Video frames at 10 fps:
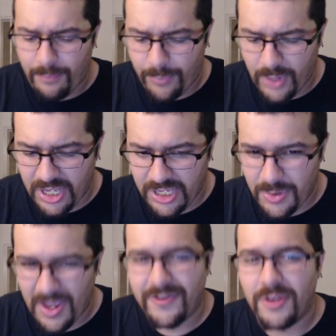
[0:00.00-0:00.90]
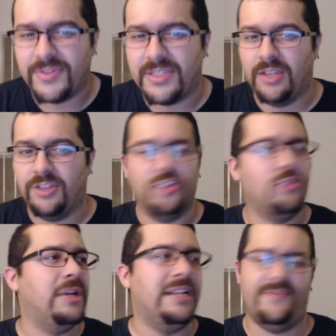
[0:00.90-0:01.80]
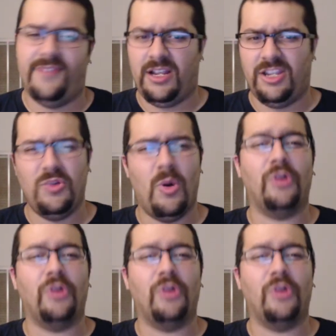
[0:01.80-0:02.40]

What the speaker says: But you have no skill. You're green as fuck. You are